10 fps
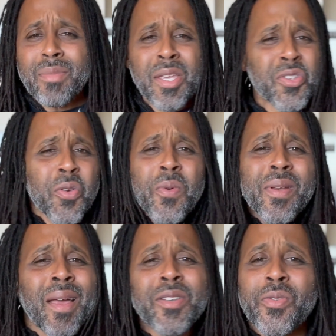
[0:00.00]
And so we're
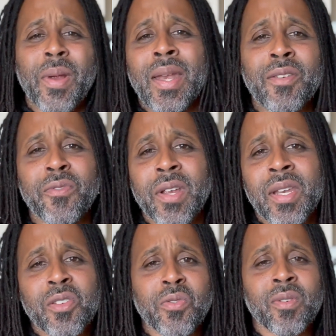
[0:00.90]
not training for
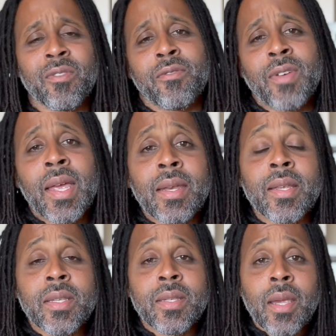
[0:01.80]
any sort of event
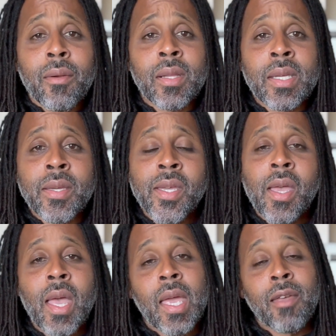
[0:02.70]
necessarily.
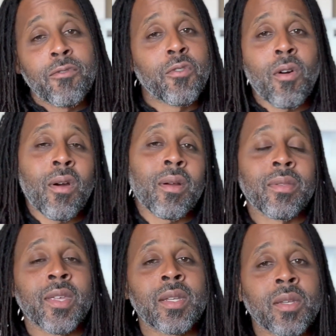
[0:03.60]
If you are,
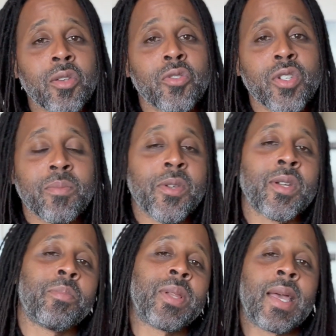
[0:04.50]
then you should be on
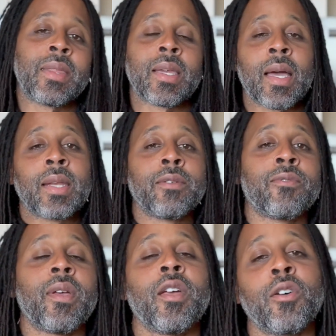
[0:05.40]
a plan that kind of
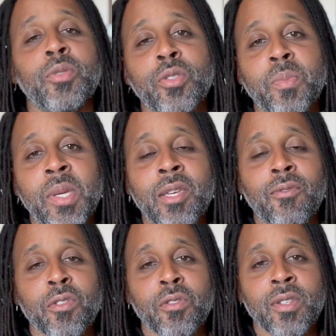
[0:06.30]
helps you peak
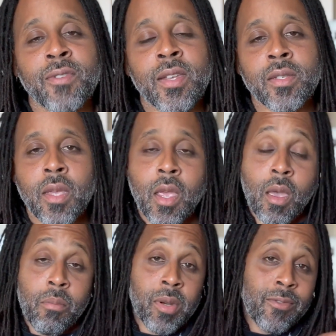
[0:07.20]
for those events.
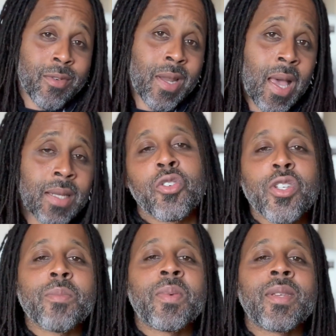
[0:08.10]
But if you're not, you
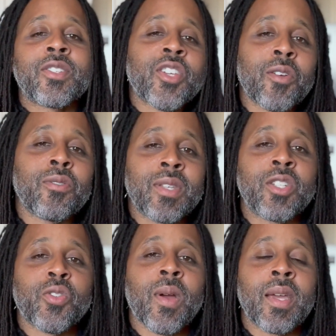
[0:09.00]
should be generally
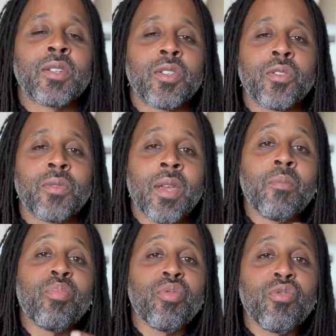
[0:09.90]
trying to
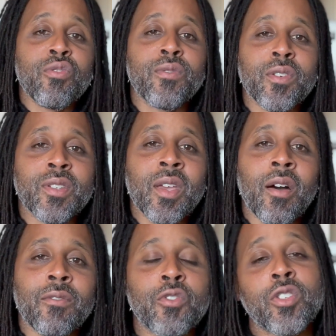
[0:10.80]
improve
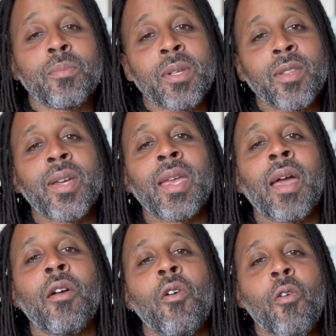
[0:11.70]
yourself. You should be looking
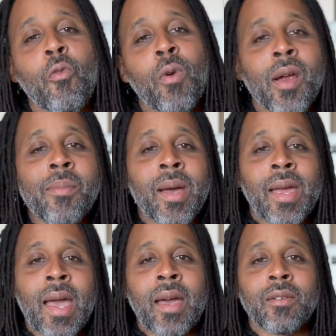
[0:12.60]
at, where am I
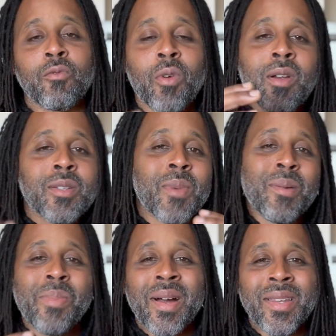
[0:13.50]
at? Where is my
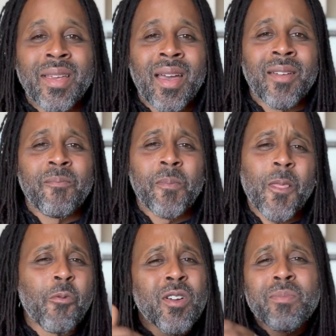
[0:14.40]
body at?
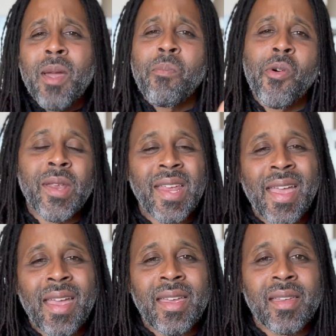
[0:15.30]
Where's my point
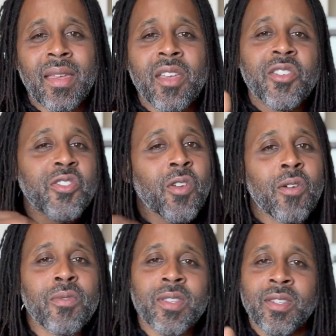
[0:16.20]
A?
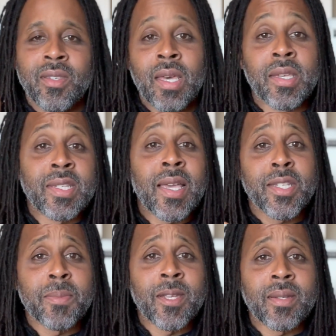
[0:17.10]
Start with
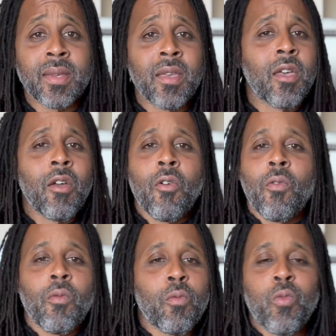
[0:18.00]
assessment.
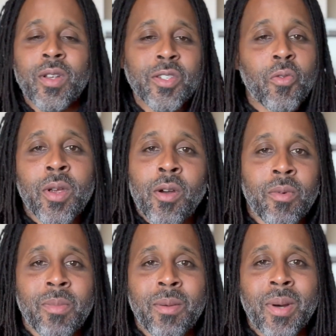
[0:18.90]
What's going on
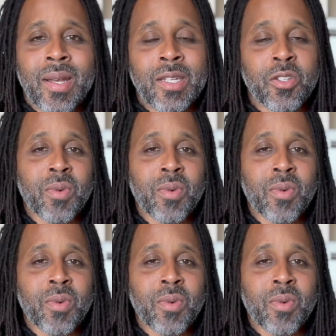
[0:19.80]
with my body?